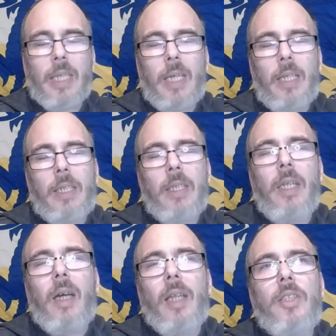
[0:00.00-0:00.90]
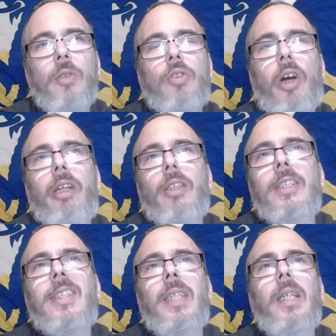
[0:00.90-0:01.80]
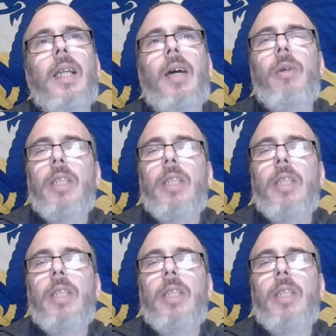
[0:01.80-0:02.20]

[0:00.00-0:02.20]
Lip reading: and I do try not to single out